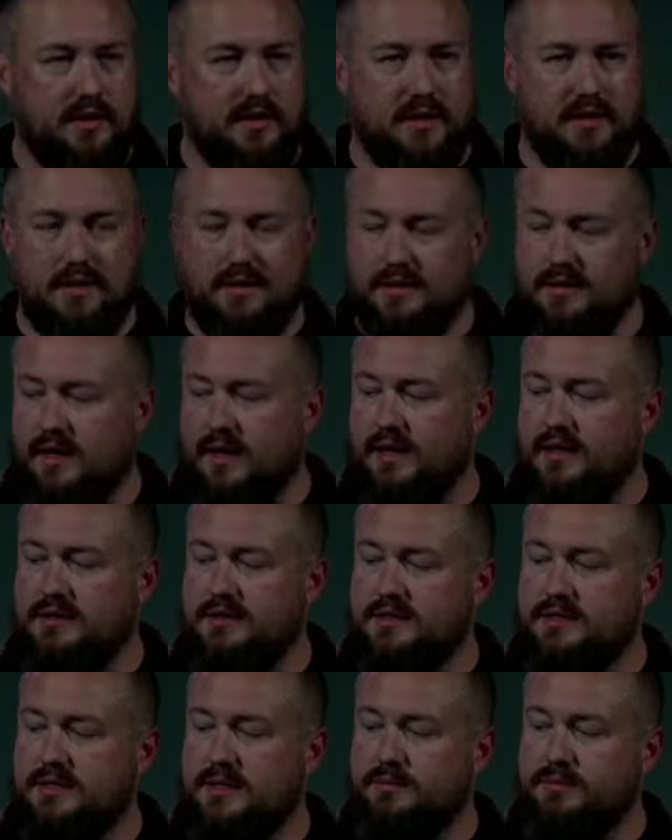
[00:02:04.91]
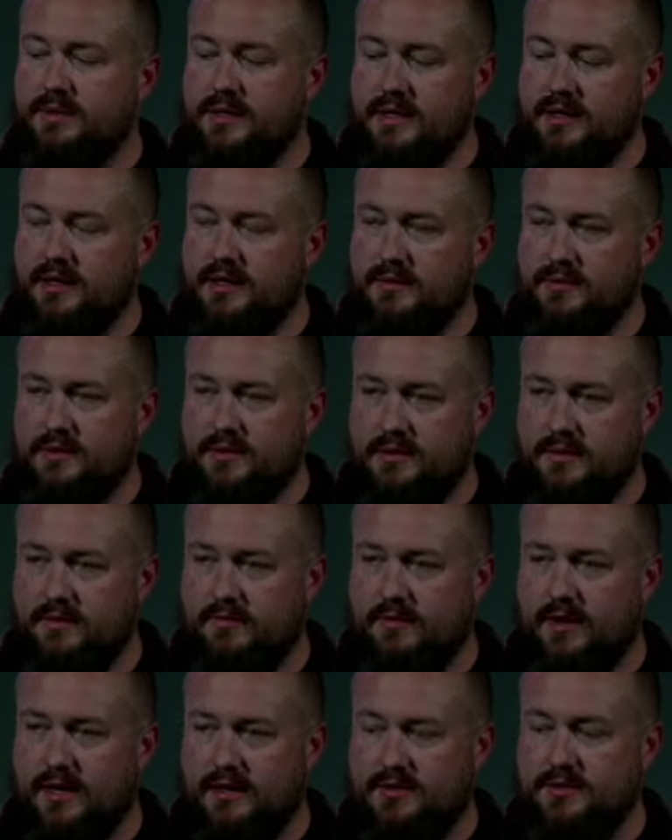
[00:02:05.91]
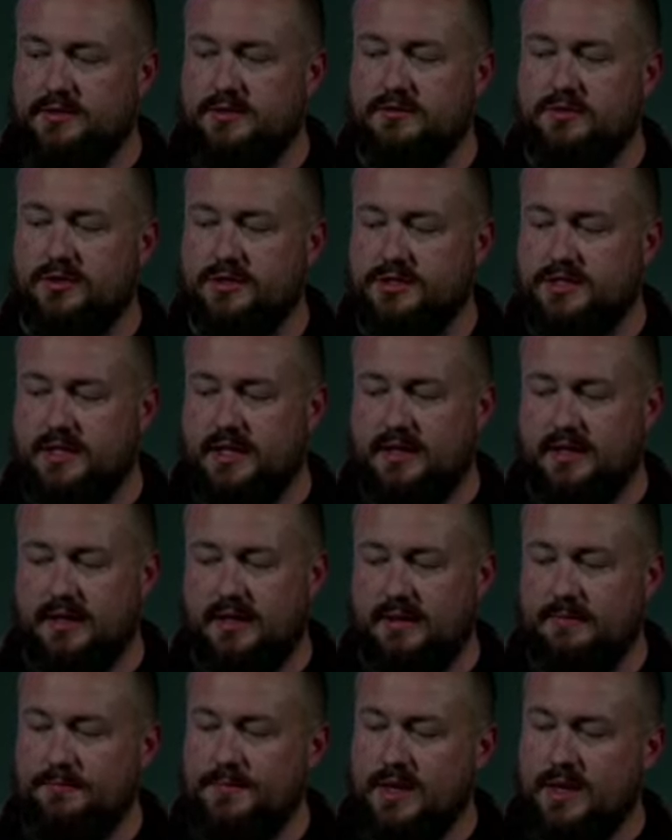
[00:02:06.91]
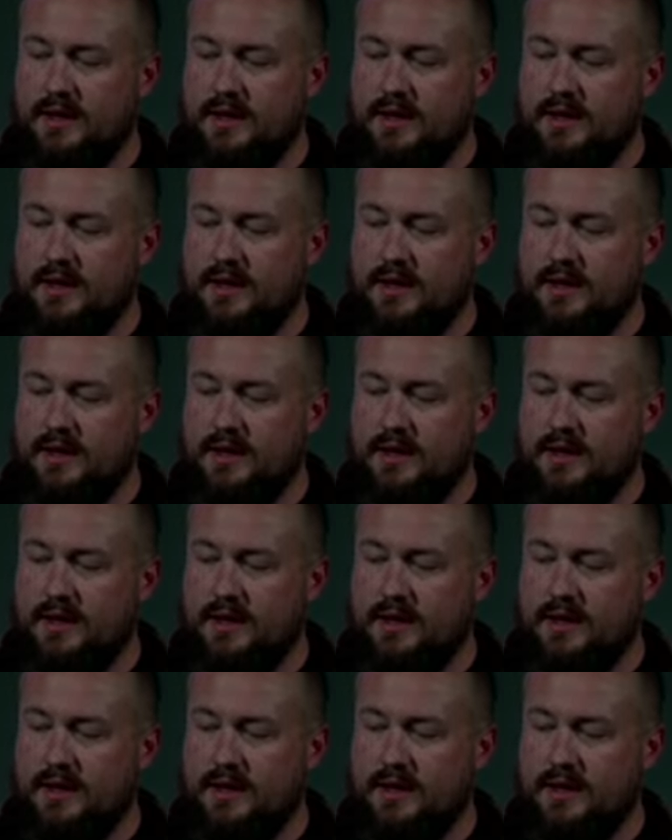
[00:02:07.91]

that aligns completely with the values of Christianity.